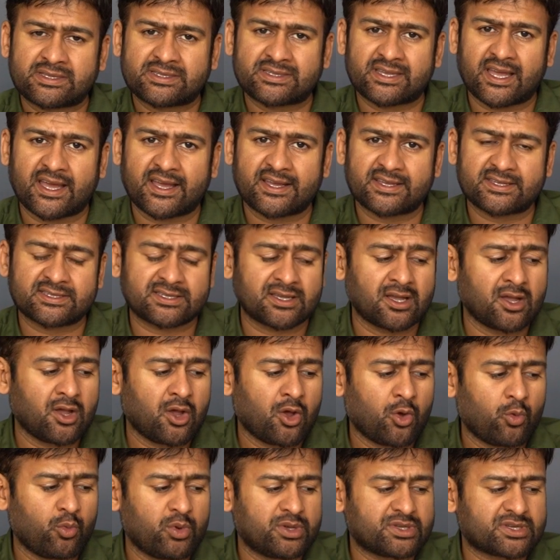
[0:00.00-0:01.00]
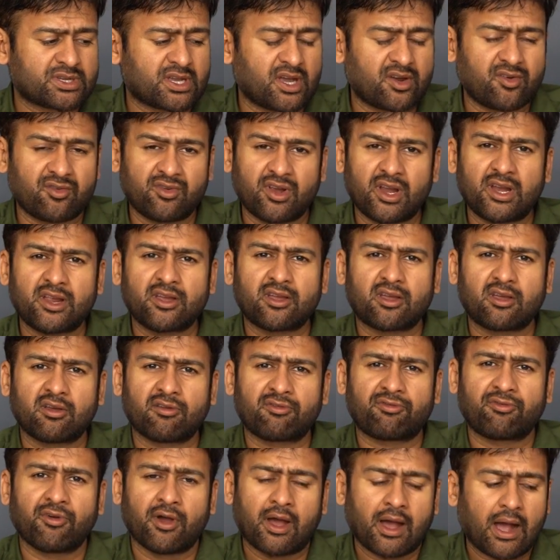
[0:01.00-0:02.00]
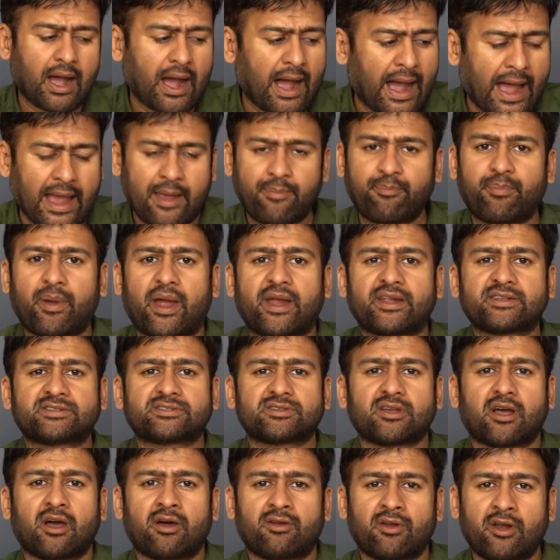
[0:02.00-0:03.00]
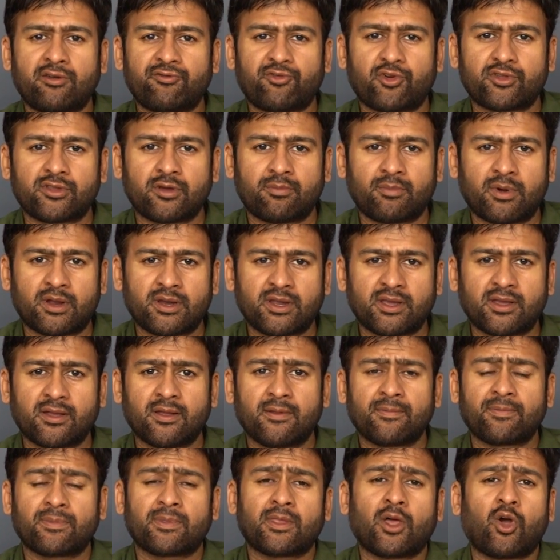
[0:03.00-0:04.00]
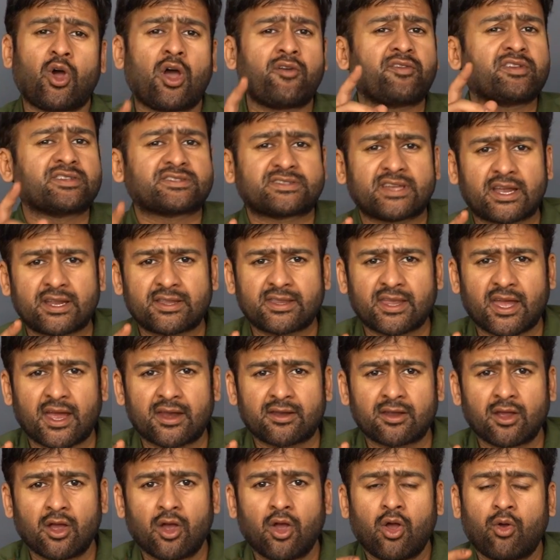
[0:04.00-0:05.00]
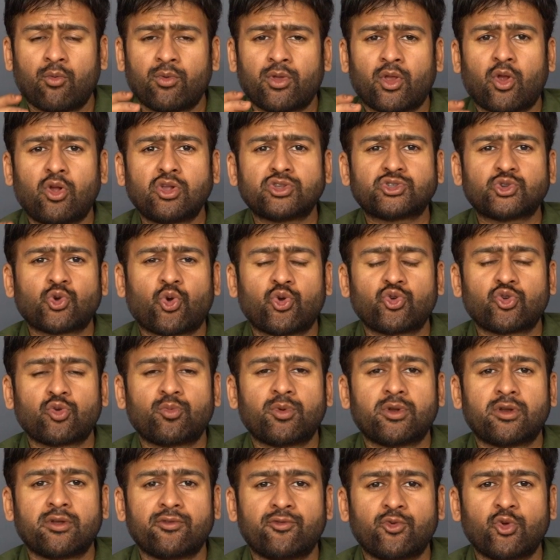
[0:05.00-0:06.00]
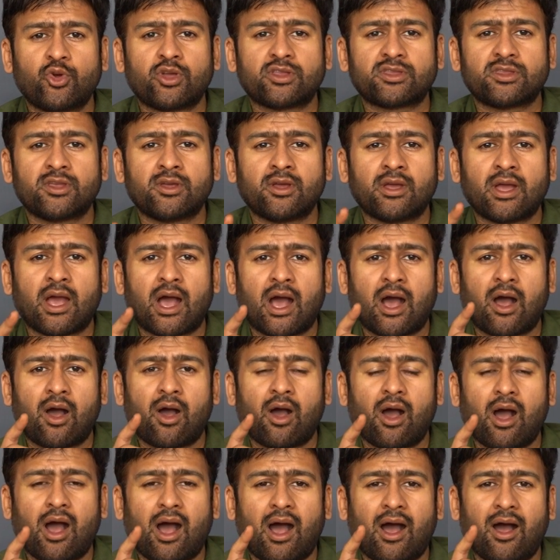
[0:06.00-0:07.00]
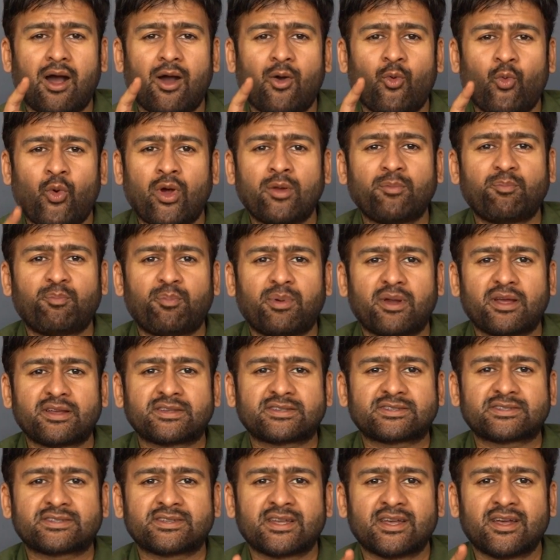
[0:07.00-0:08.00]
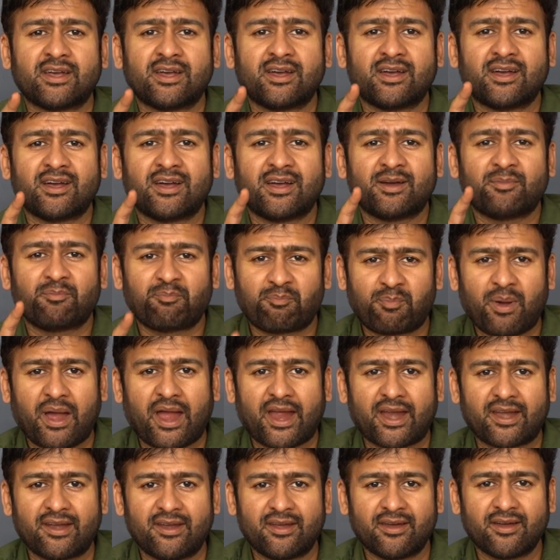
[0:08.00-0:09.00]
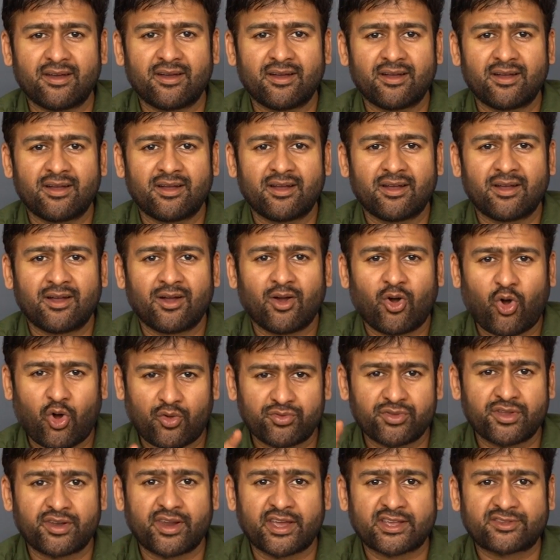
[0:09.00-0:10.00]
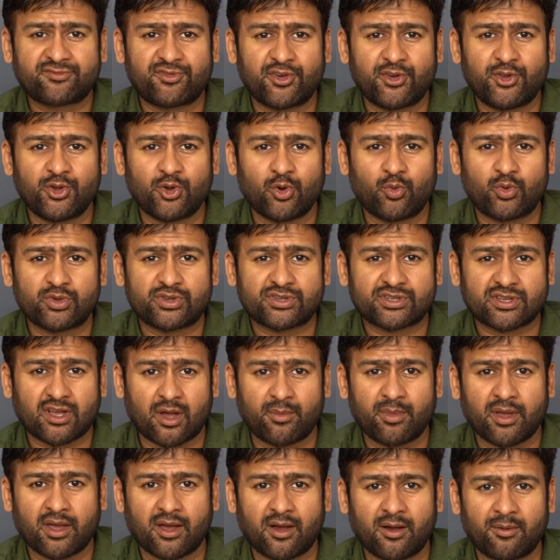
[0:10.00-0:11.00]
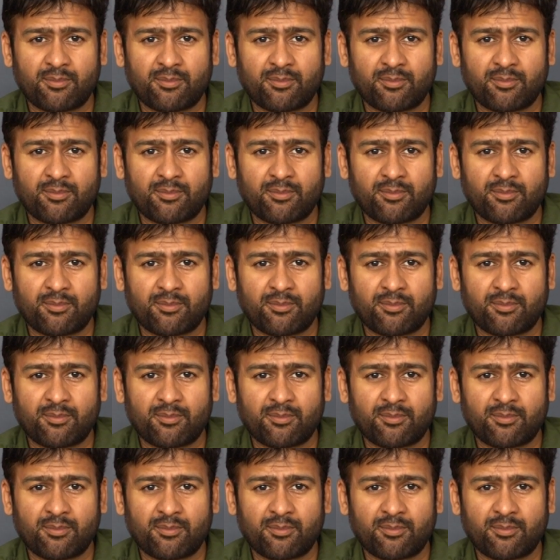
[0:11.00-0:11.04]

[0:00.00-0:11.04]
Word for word: and size, which can really give iPads a run for their money. Now, having said that, we're also going to be reviewing the OnePlus Pad on the next video, which is coming